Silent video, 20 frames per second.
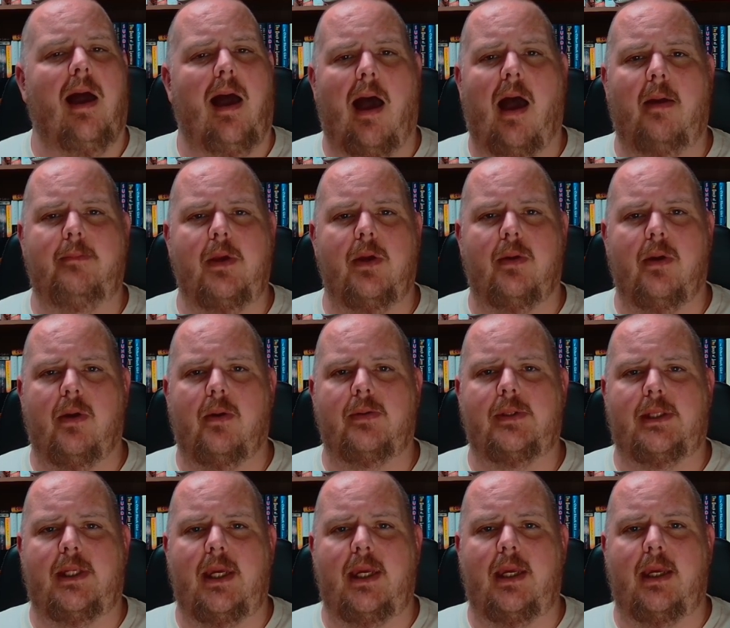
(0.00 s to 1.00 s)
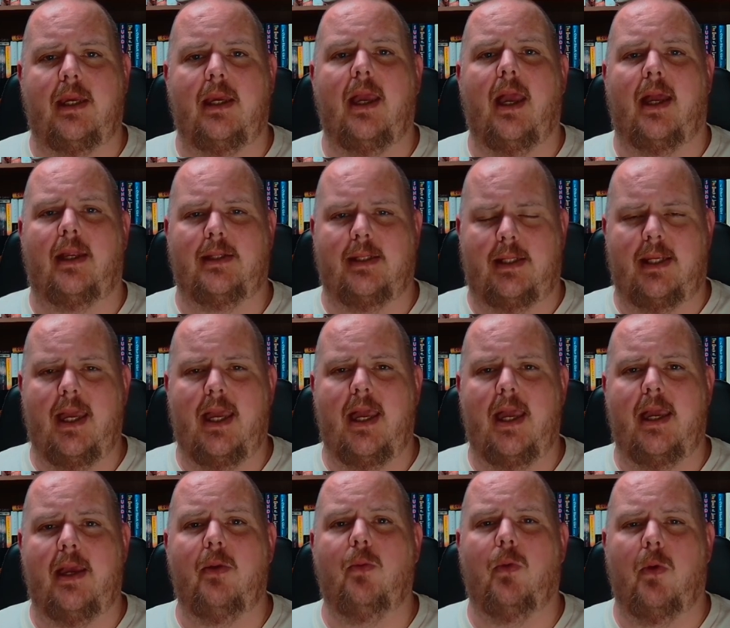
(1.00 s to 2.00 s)
I'm your host E, and
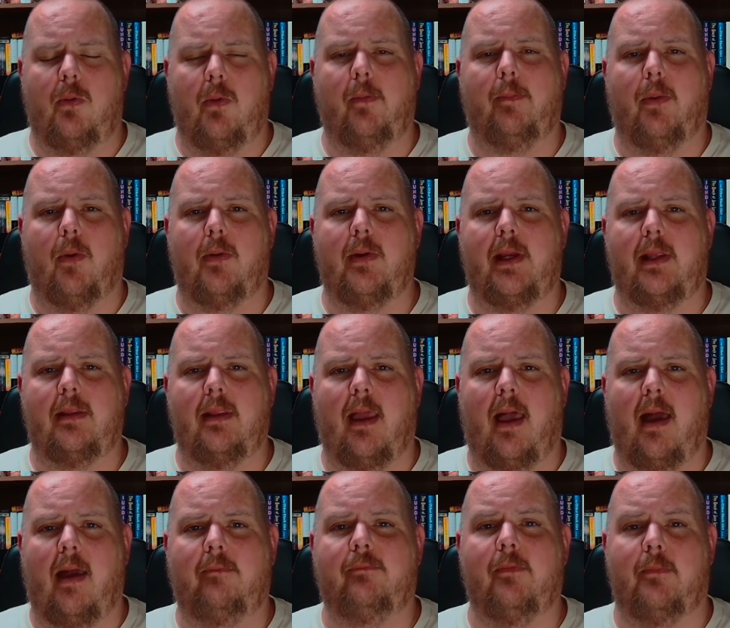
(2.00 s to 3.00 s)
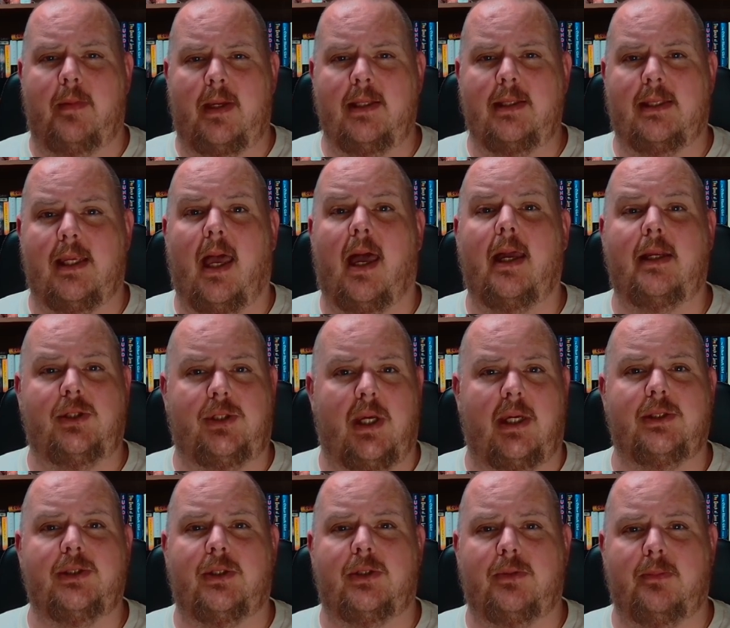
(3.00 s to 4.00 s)
today we're reporting live from inside
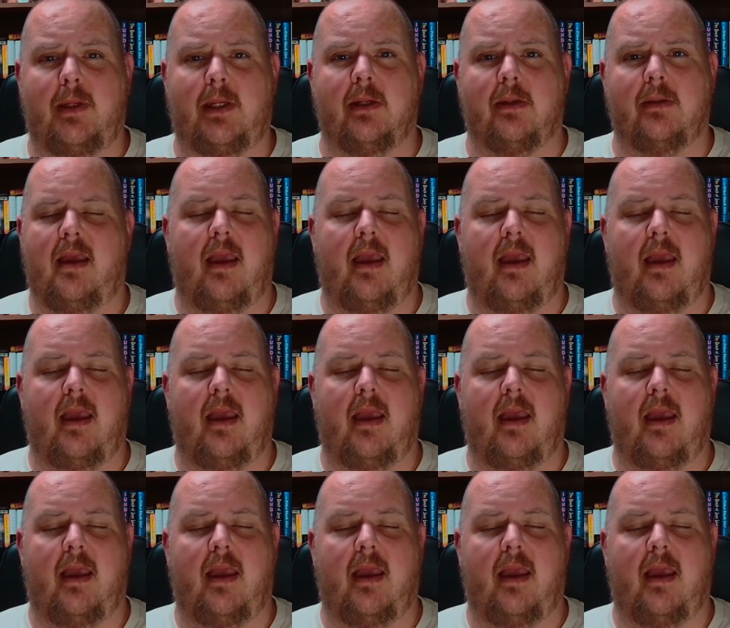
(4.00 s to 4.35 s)
Chester's Mill.